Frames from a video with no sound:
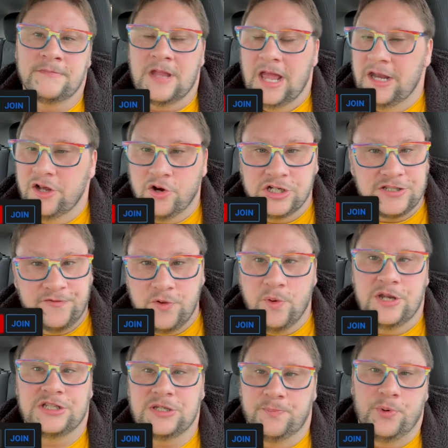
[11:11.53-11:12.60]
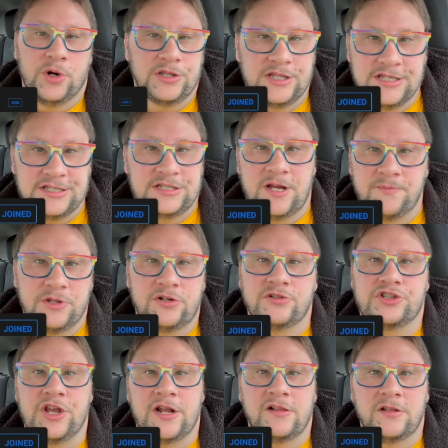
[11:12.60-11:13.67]
And of course, if you want to support this dumb little
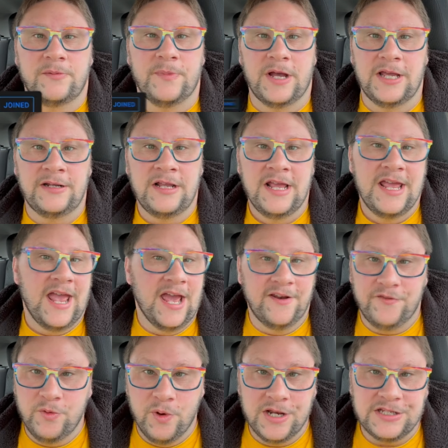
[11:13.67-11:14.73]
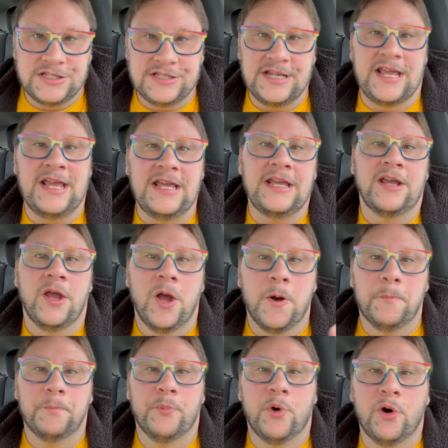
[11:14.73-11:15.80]
channel of mine, and if you want to see
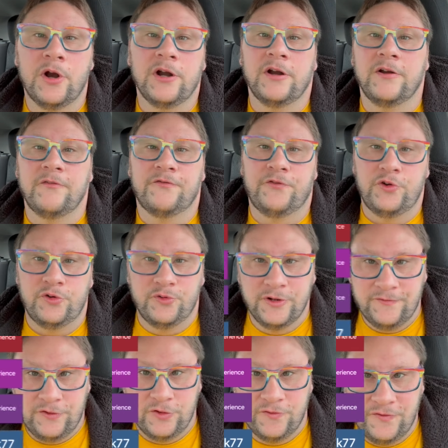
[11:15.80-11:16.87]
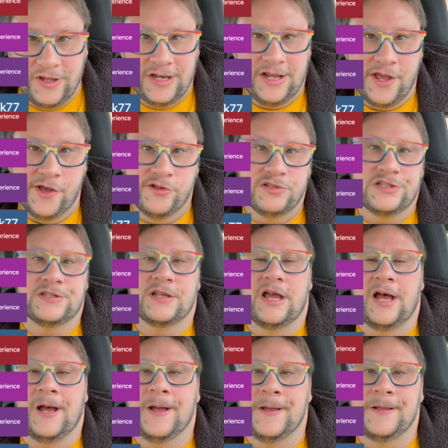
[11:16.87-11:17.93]
more food review videos,
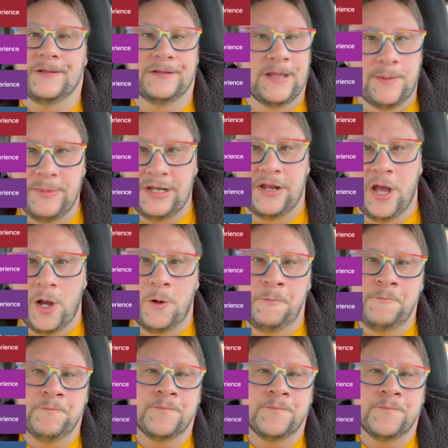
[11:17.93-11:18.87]
let me know.